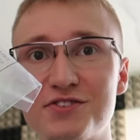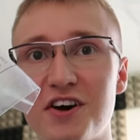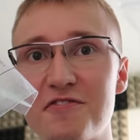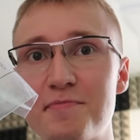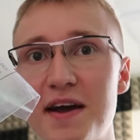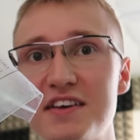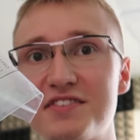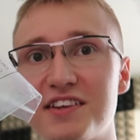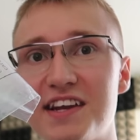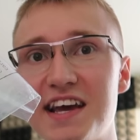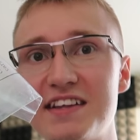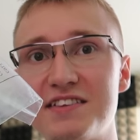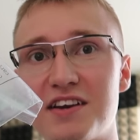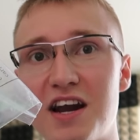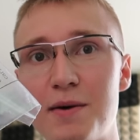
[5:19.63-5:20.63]
So I've basically
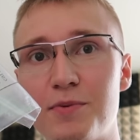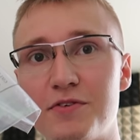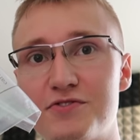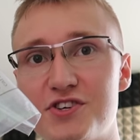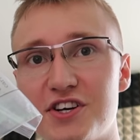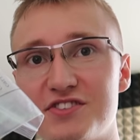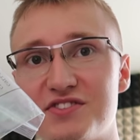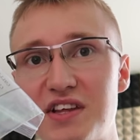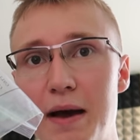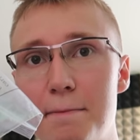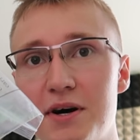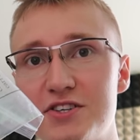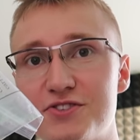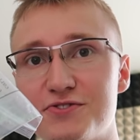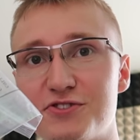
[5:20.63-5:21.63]
ended up with just a
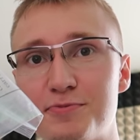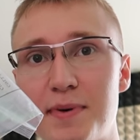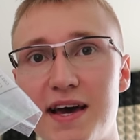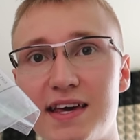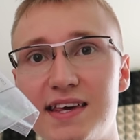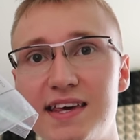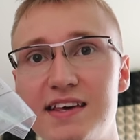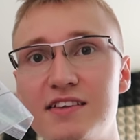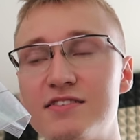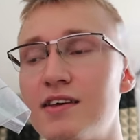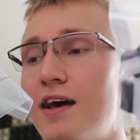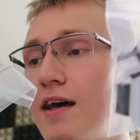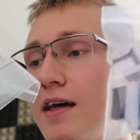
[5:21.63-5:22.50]
bunch of spare keys